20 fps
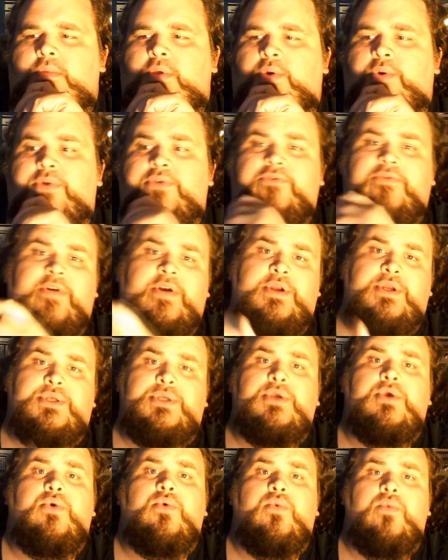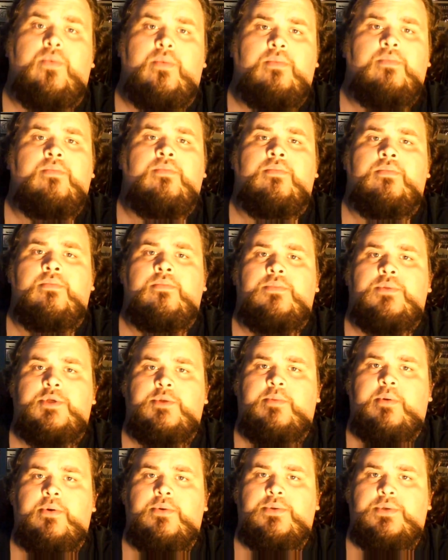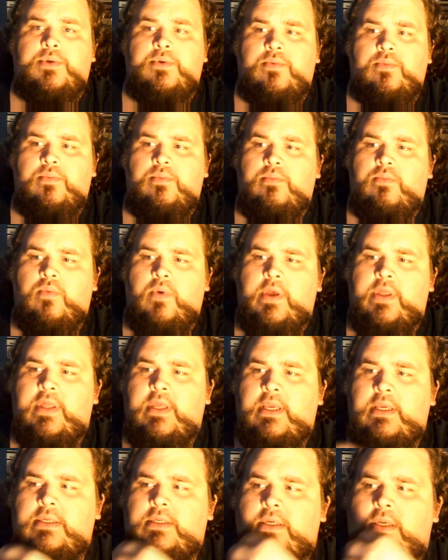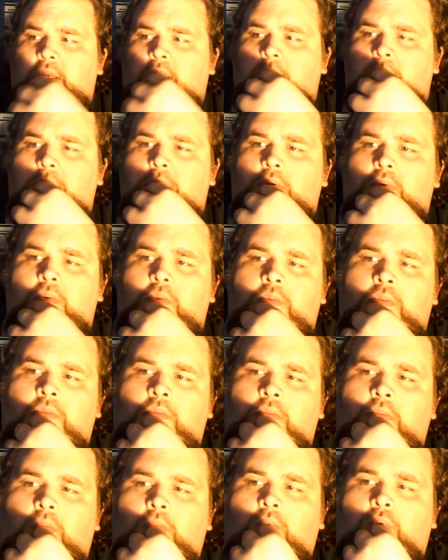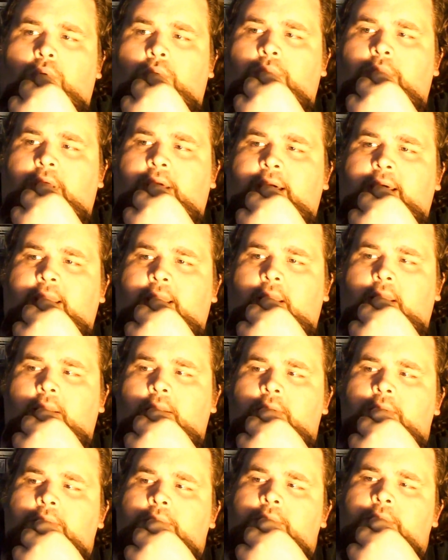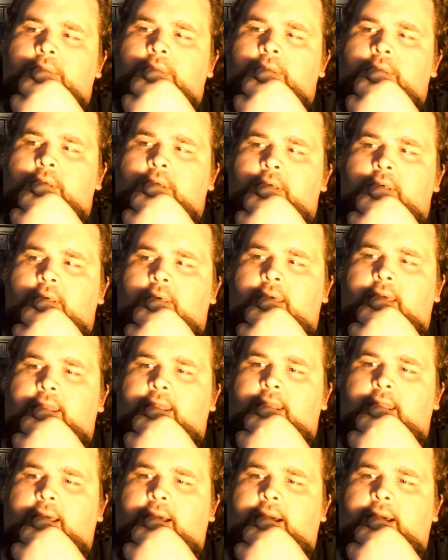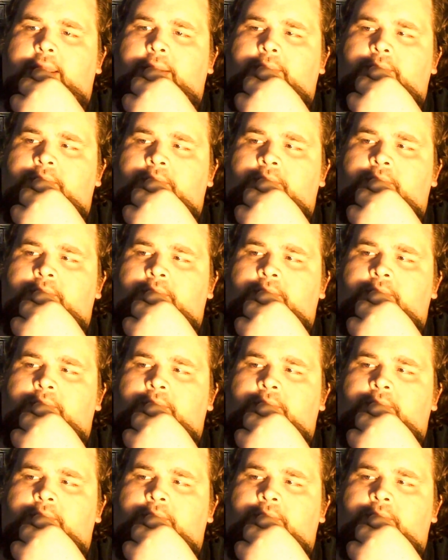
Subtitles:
he was very soon supposed to win the ECW world title that night.